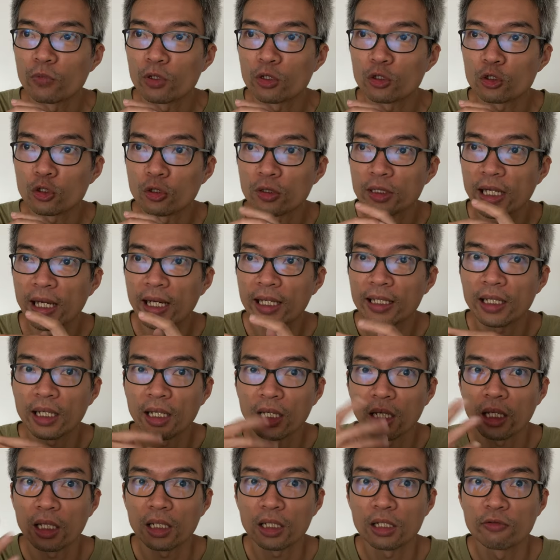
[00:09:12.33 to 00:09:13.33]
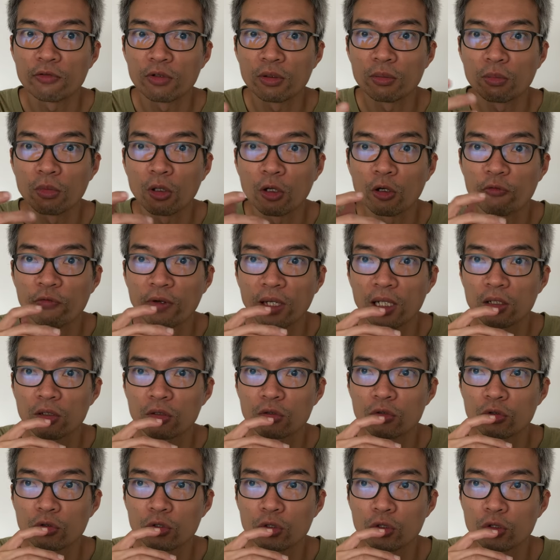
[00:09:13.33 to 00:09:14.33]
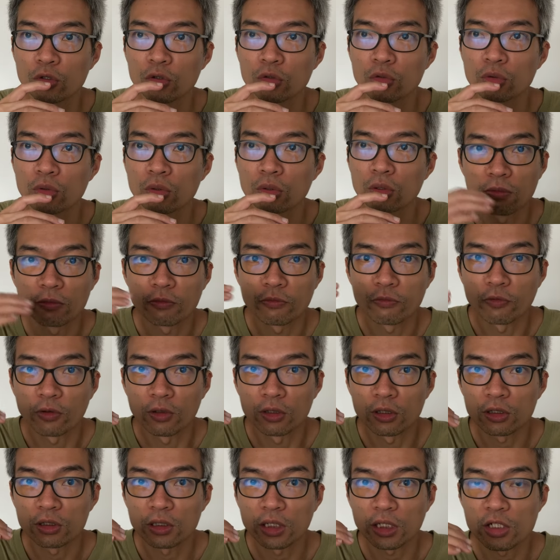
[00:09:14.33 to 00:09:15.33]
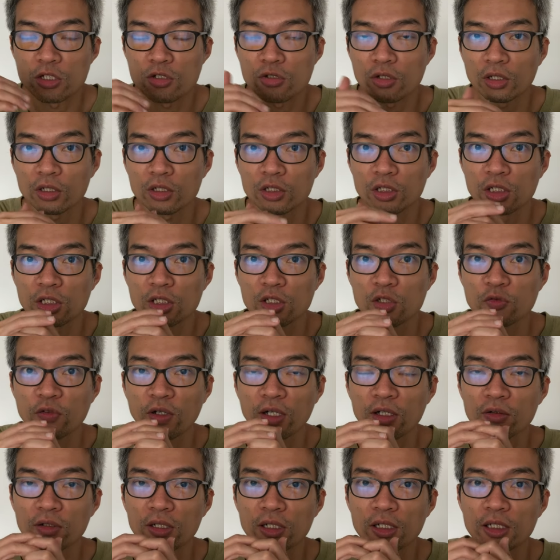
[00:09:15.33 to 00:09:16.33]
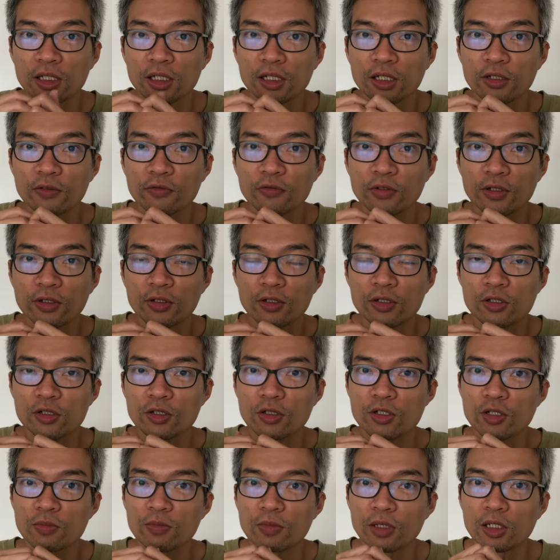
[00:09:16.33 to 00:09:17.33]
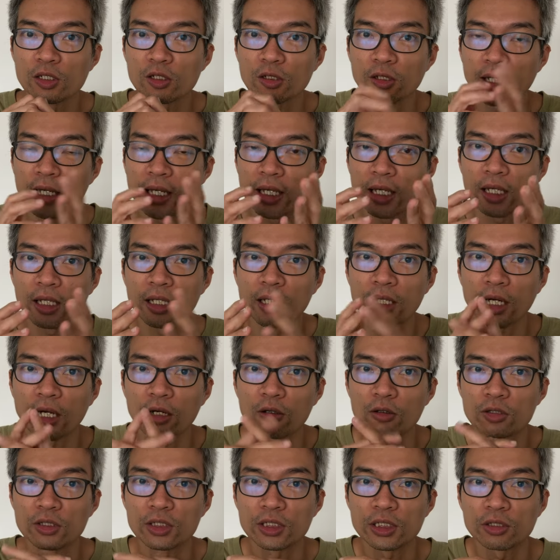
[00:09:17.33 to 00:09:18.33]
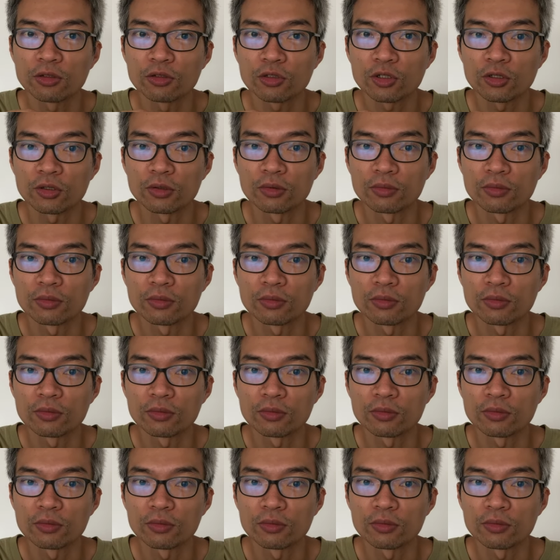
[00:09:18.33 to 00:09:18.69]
so that I can add even more value to you, follow the instructions found in the video description below, and I will see you